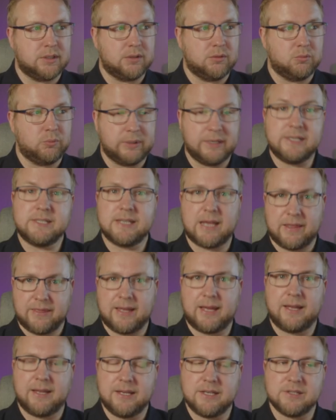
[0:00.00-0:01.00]
we need to get
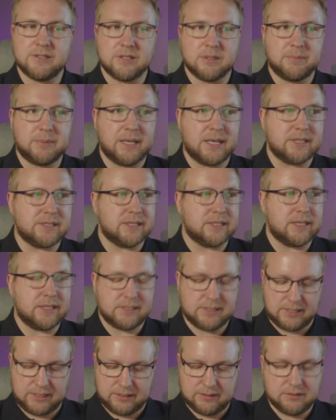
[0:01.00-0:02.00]
that into the P S A D
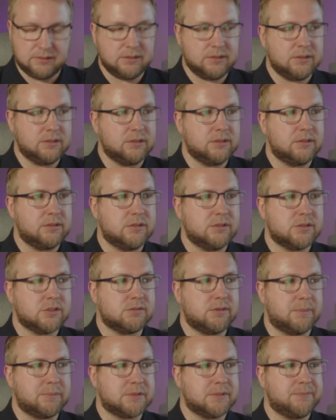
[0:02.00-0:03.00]
T
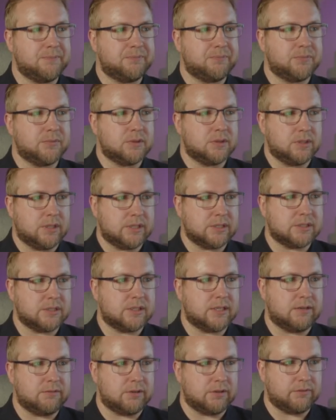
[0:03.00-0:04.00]
script. Let's
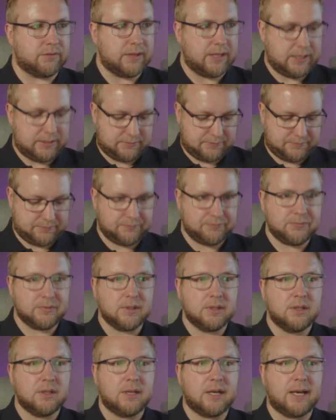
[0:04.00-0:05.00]
get rid of that
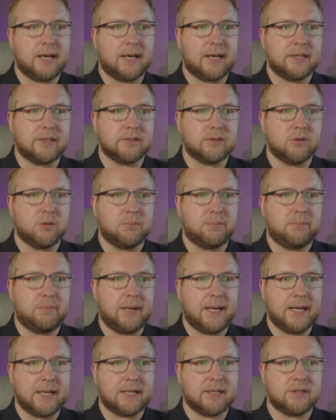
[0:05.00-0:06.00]
and go
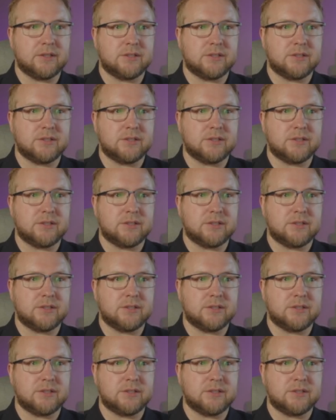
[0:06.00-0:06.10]
back